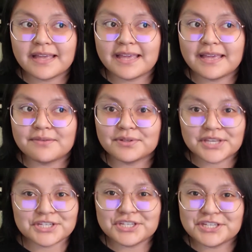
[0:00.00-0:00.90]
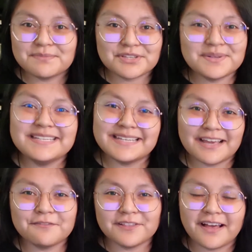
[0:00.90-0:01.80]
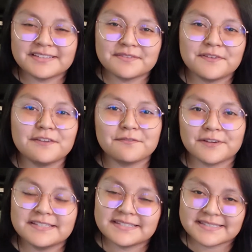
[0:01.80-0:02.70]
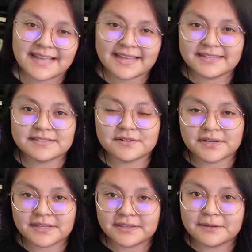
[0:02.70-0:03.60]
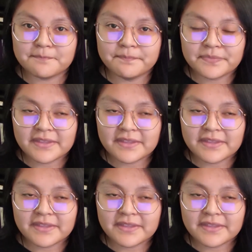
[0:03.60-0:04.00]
a relationship between Diné philosophy and forensic science curriculum.